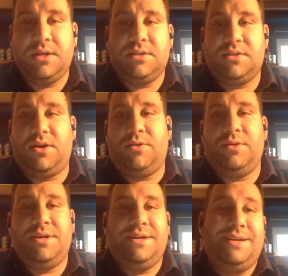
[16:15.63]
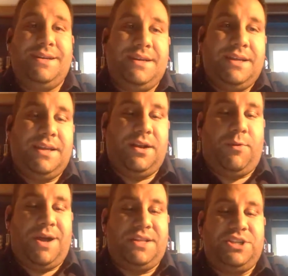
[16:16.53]
So,
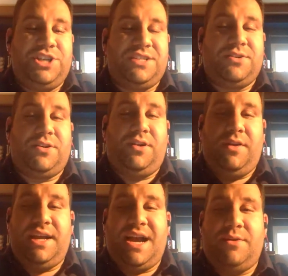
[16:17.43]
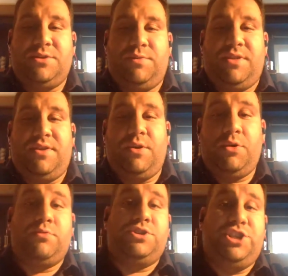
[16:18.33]
while the Jets are cleaning house with the
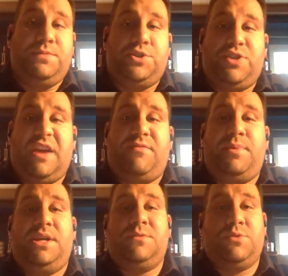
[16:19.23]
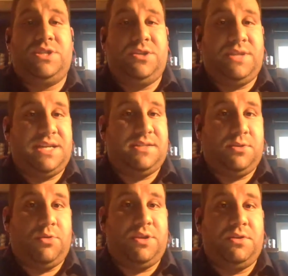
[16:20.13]
old regime's draft picks, we're still not
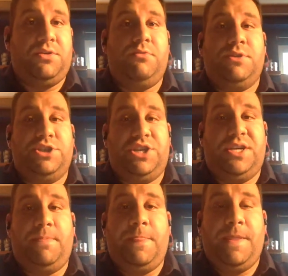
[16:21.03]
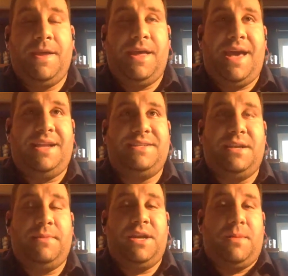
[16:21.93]
sold on the new regime, and
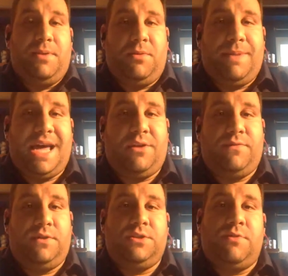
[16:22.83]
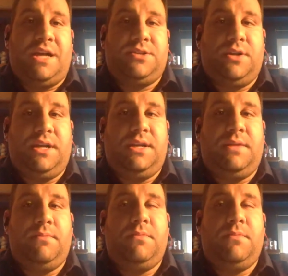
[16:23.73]
it's going to be an uphill battle for this roster to get